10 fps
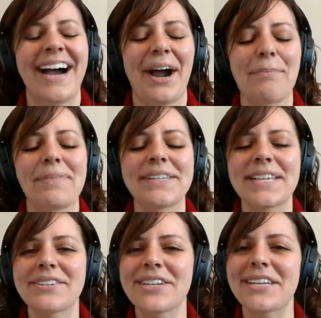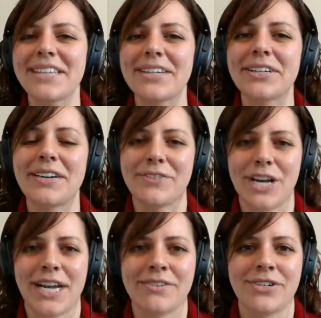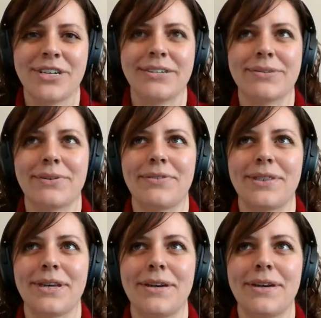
But essentially, theory of change is sort of